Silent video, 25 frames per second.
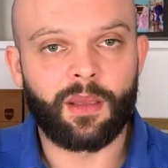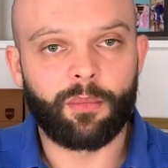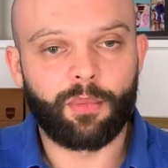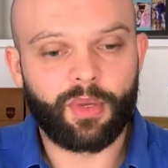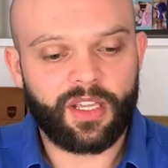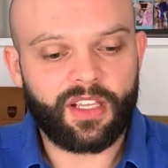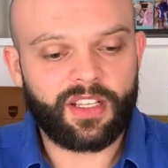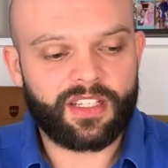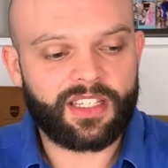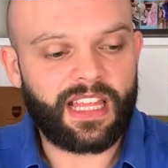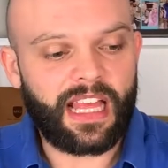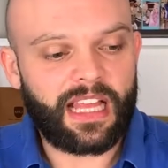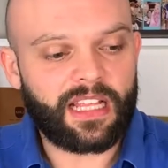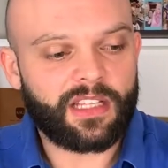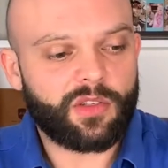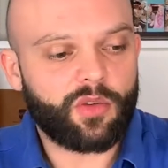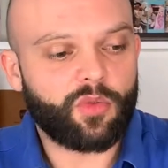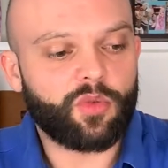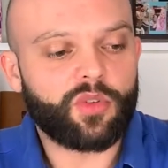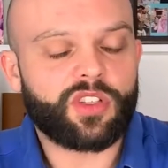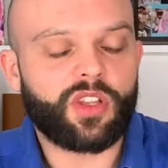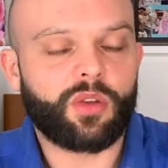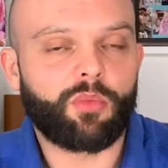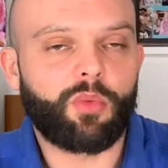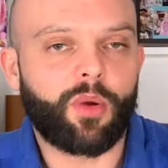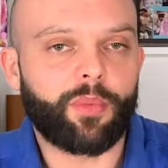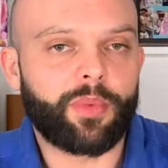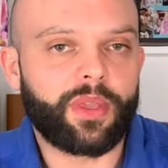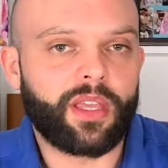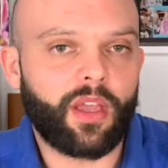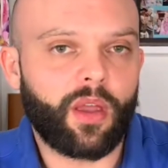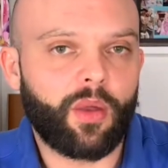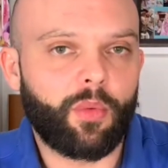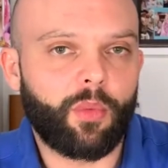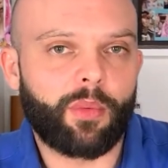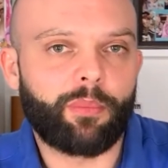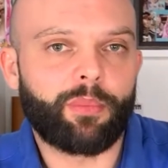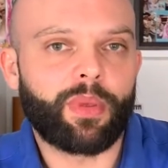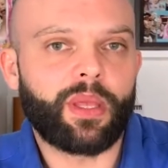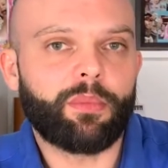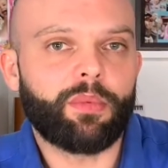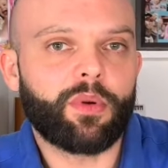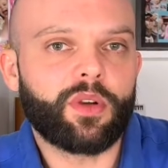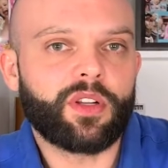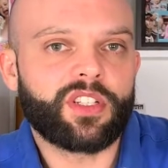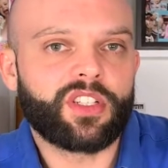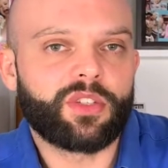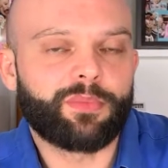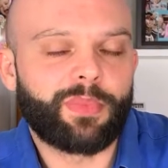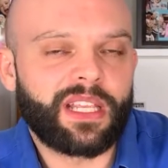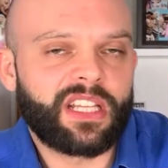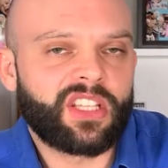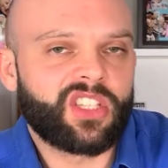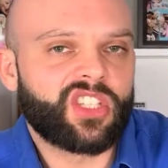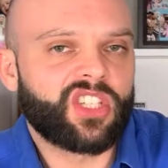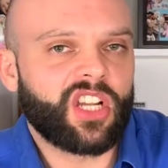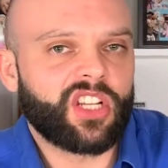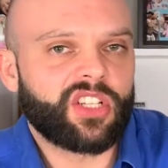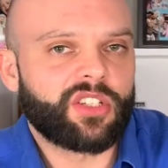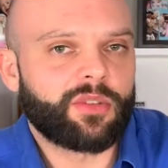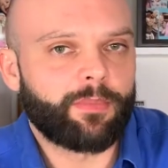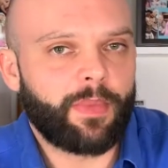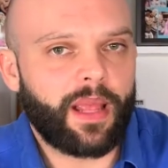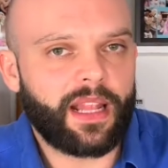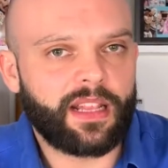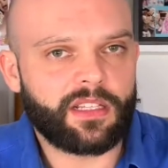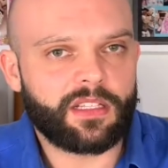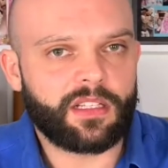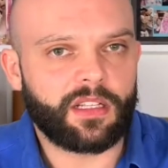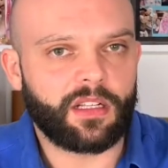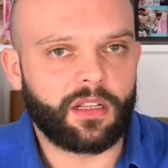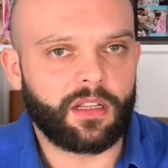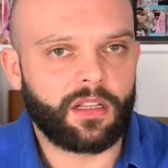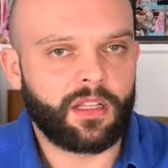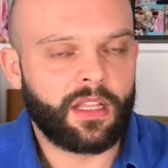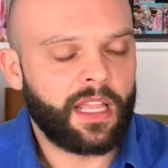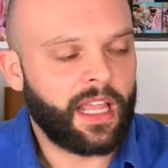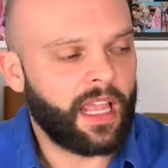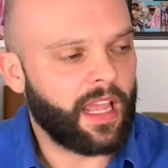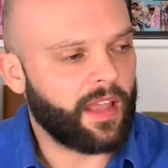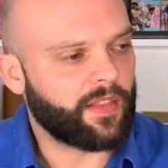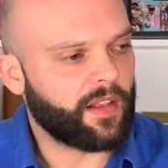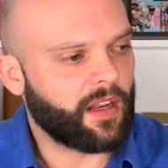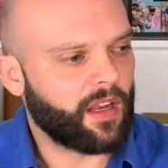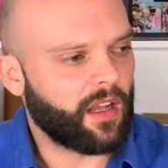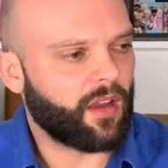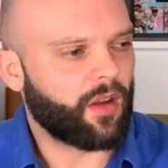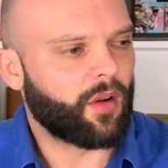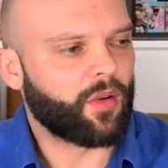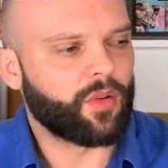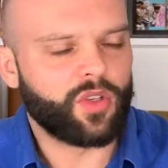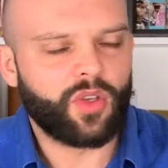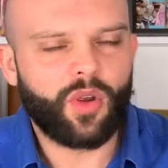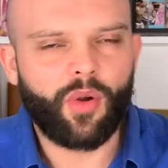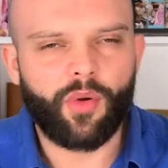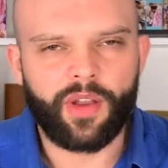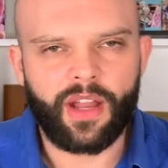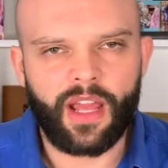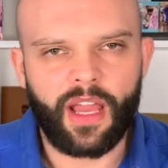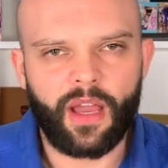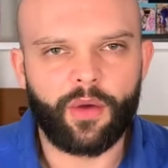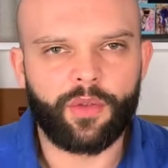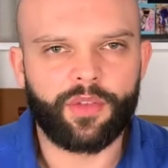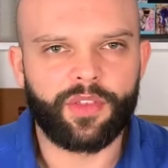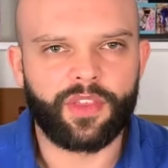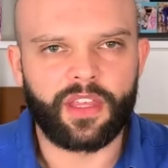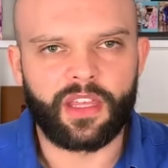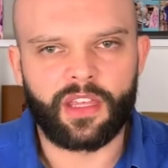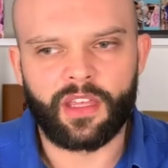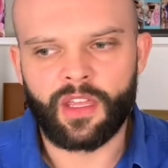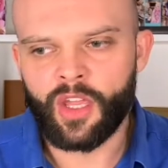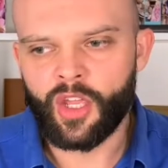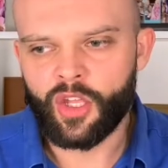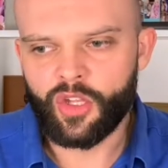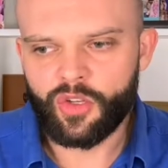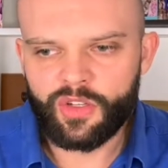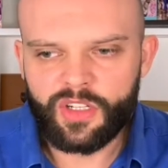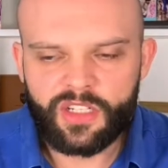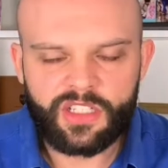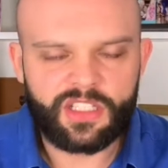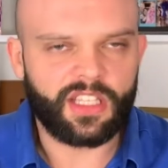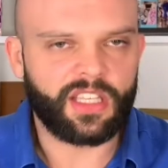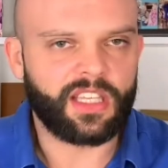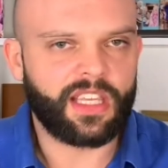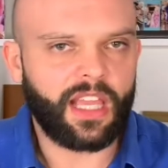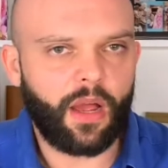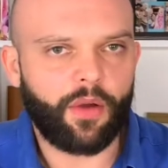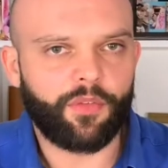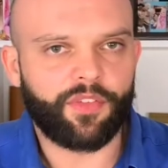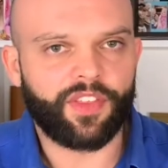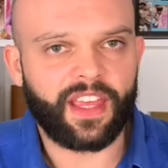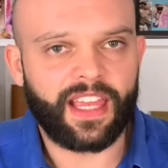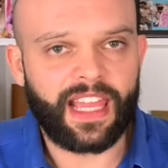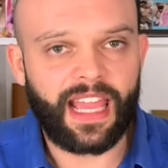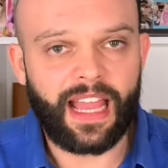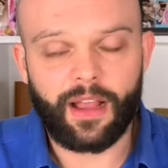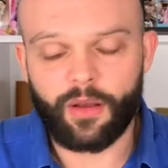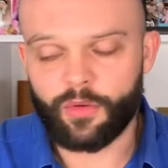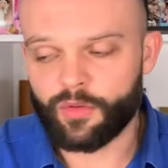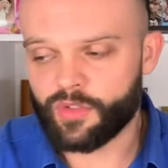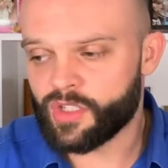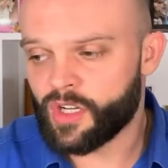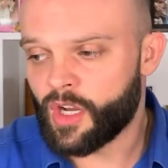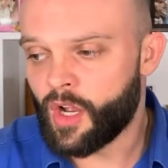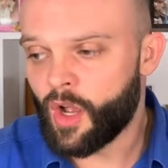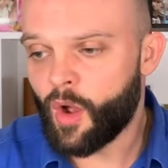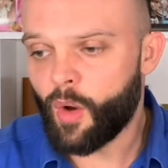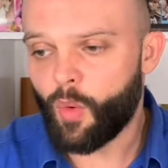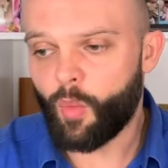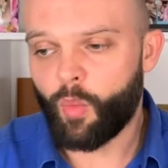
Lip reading: Because that's also what we go, when people are being judgmental and they're like, oh, you're unhealthy, you need to get off the couch.